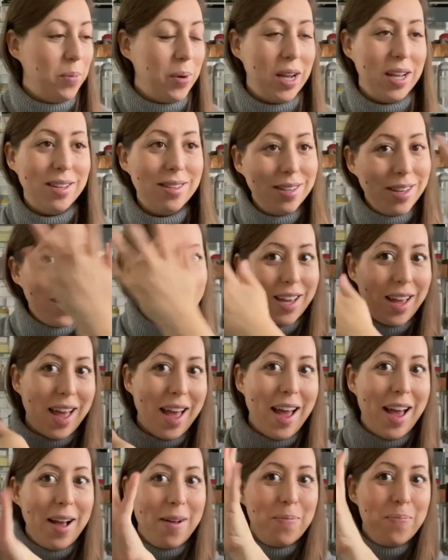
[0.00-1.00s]
my
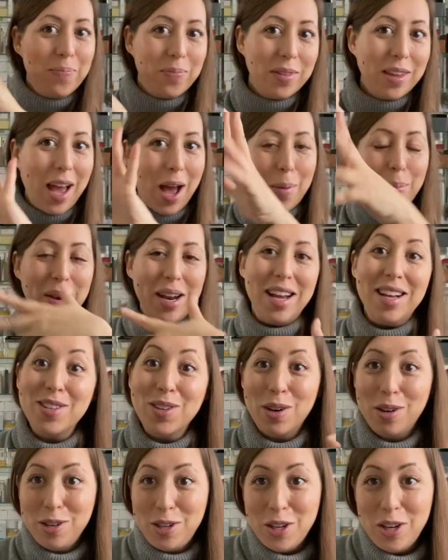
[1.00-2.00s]
skincare cabinet.
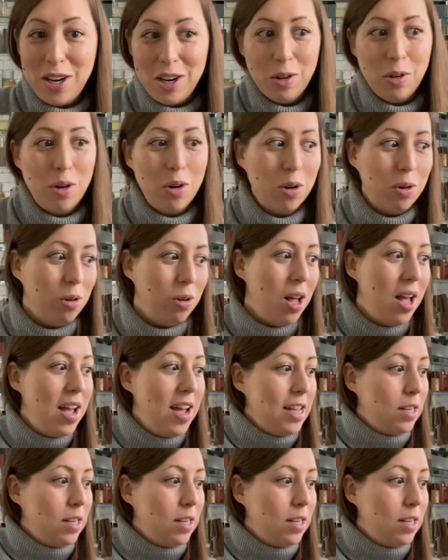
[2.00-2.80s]
So I'll do a little haul.